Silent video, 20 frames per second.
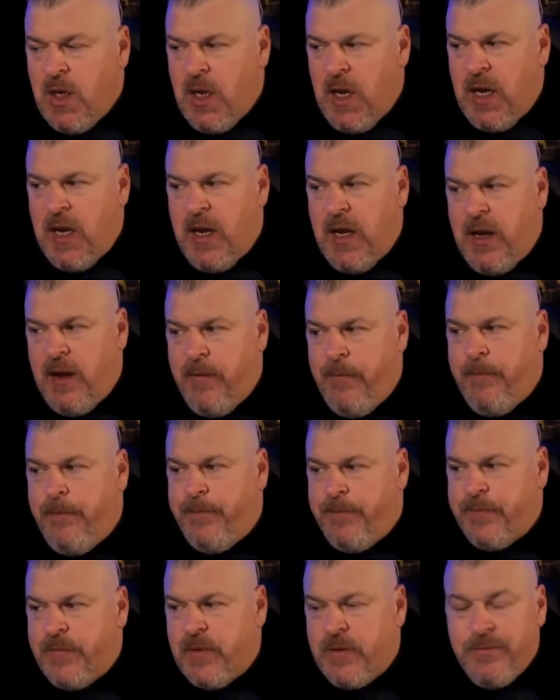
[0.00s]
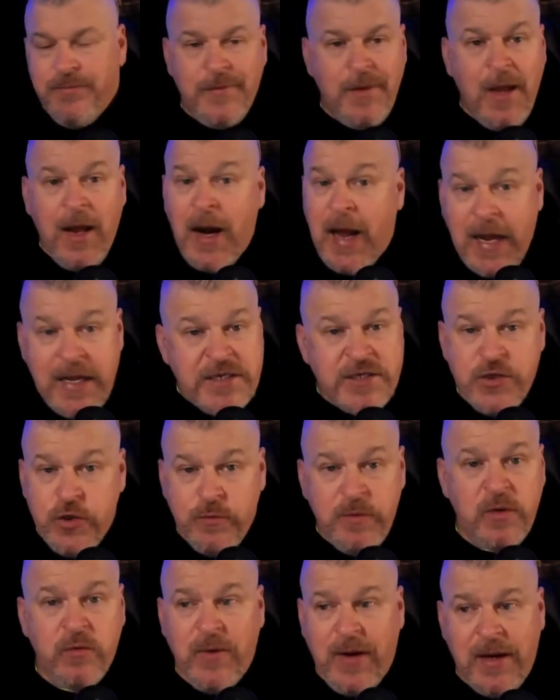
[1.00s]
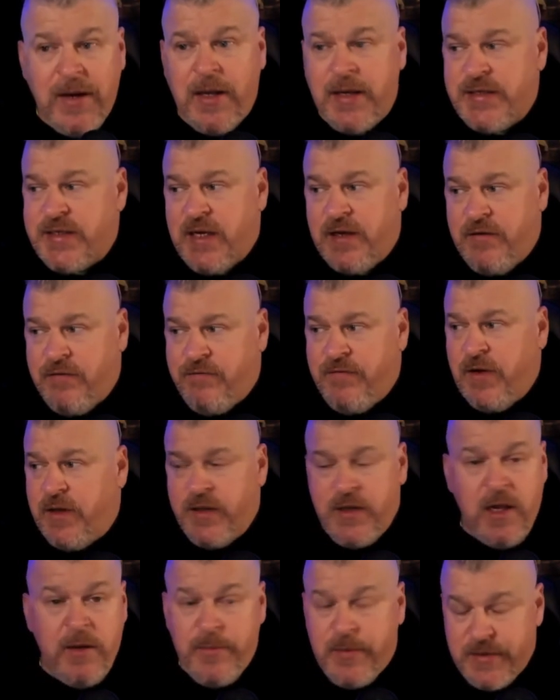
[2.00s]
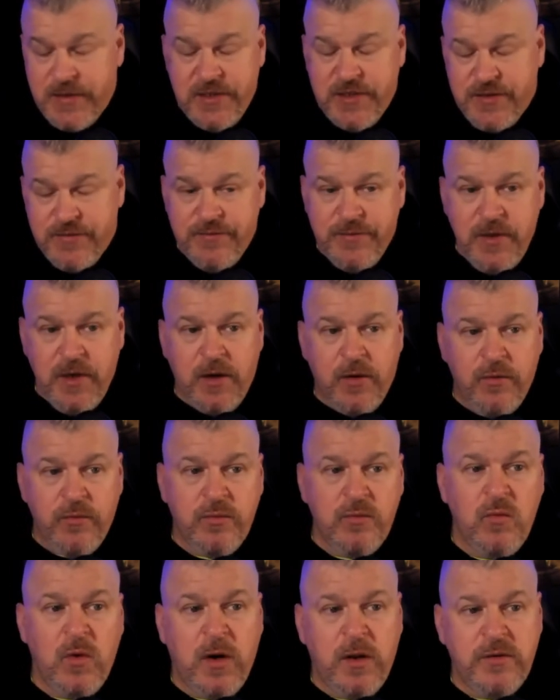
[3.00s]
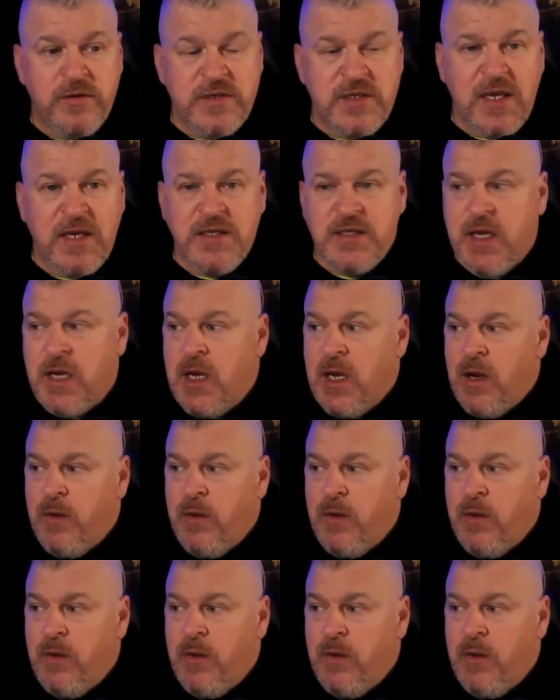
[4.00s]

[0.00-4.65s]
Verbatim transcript: Um, and I assume that Ran likes getting filled up, but just, you know, one of those things.